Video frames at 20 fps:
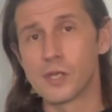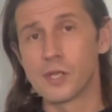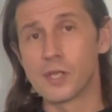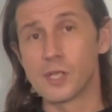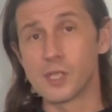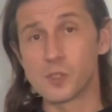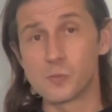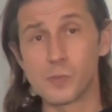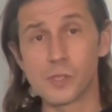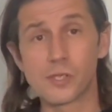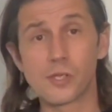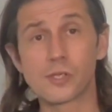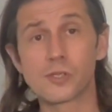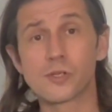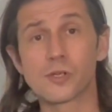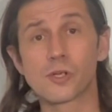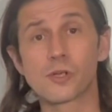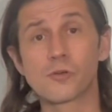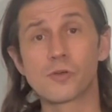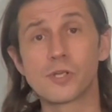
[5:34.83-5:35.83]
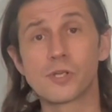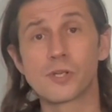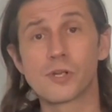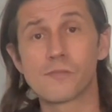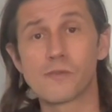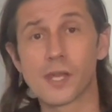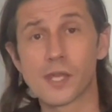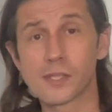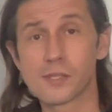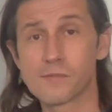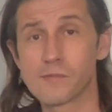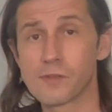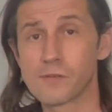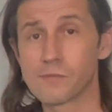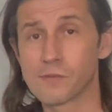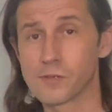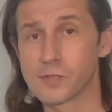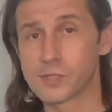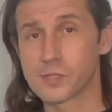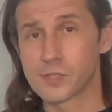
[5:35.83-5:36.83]
is because you're a creature of active
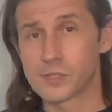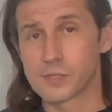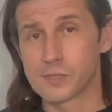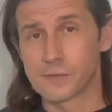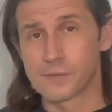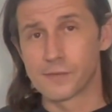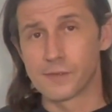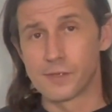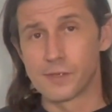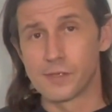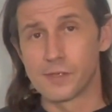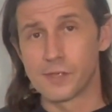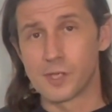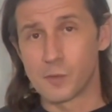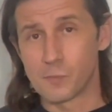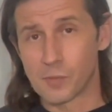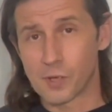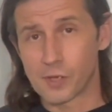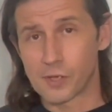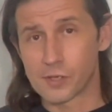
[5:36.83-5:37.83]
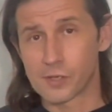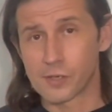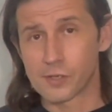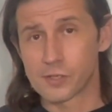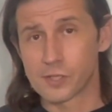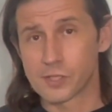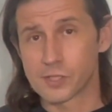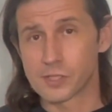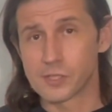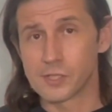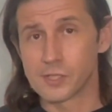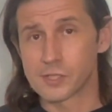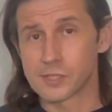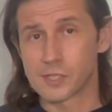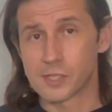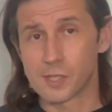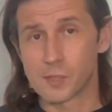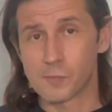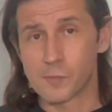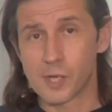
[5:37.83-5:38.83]
inference, embodied cognition, and
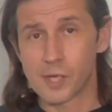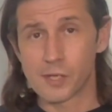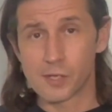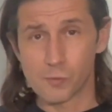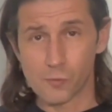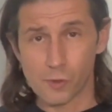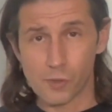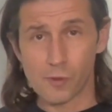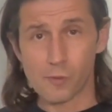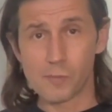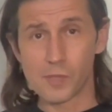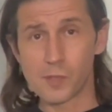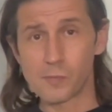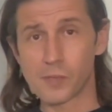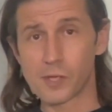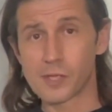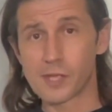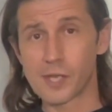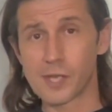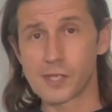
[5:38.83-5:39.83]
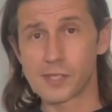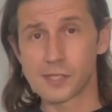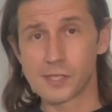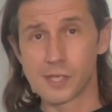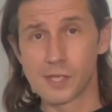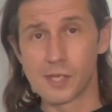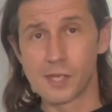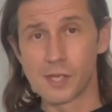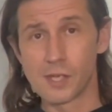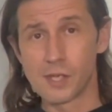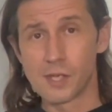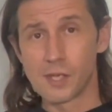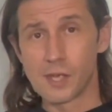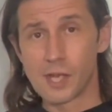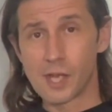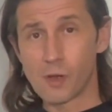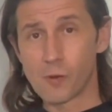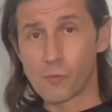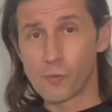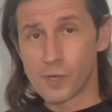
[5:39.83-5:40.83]
extended mind. And what I mean by that is
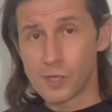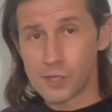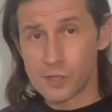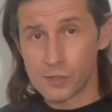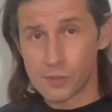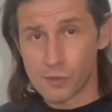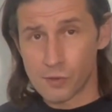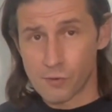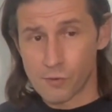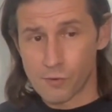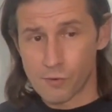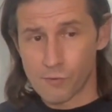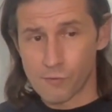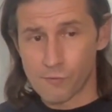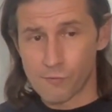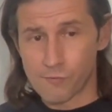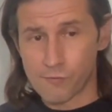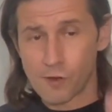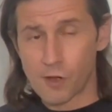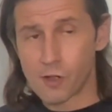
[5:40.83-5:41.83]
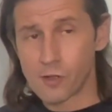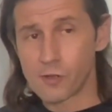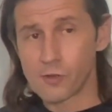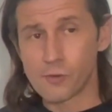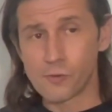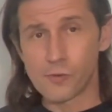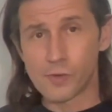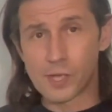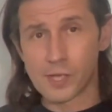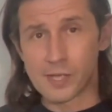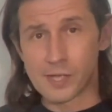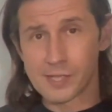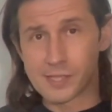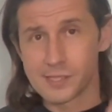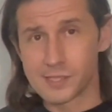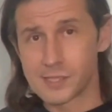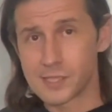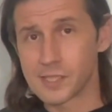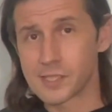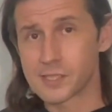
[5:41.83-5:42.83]
how we follow and
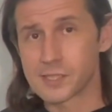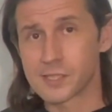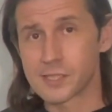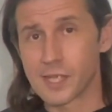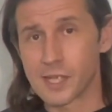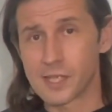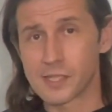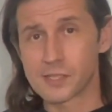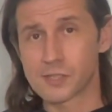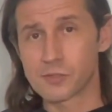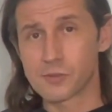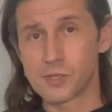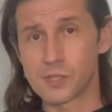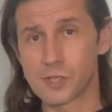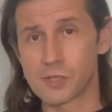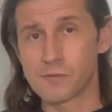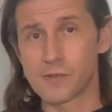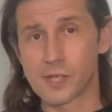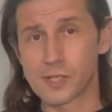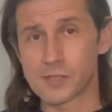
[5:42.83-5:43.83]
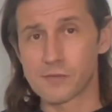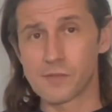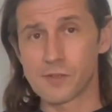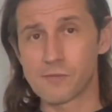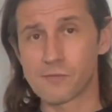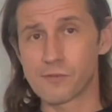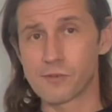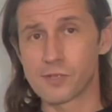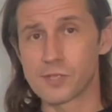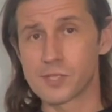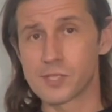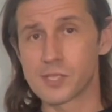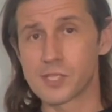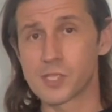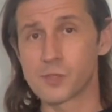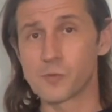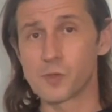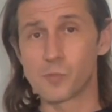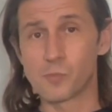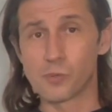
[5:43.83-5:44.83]
exist as a creature of active inference is that
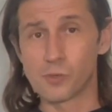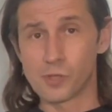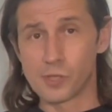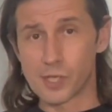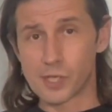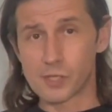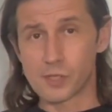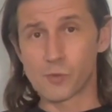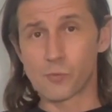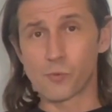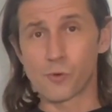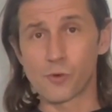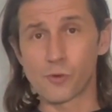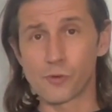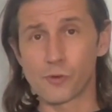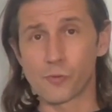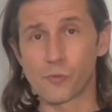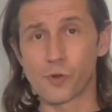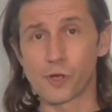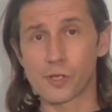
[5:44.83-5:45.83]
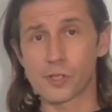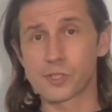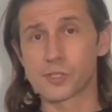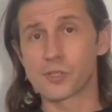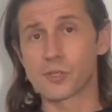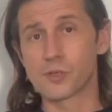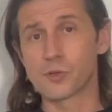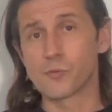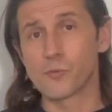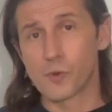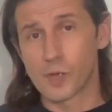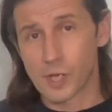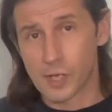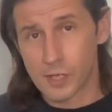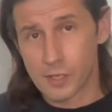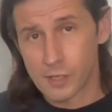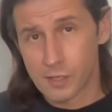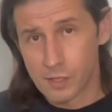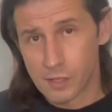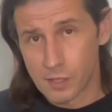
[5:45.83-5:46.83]
we predict the world to work a certain way,
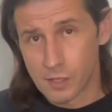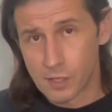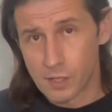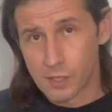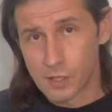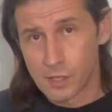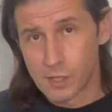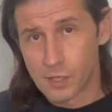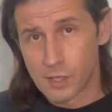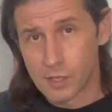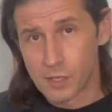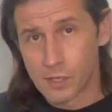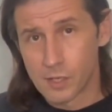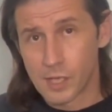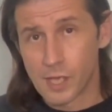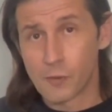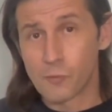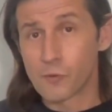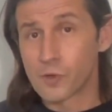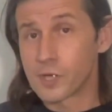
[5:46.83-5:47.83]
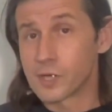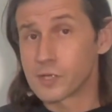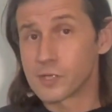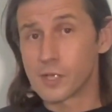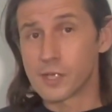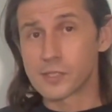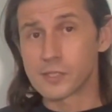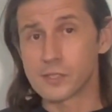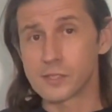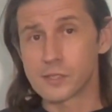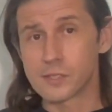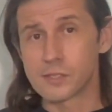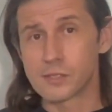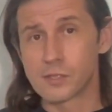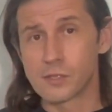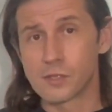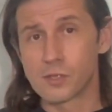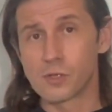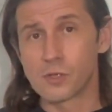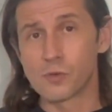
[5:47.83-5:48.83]
and when it doesn't,
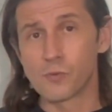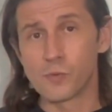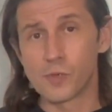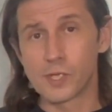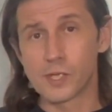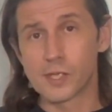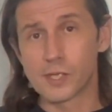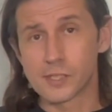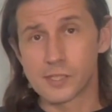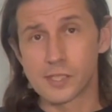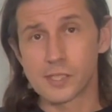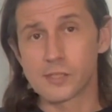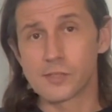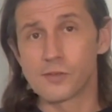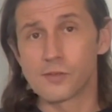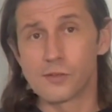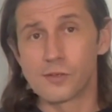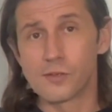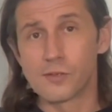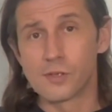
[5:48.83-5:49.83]
we get a signal,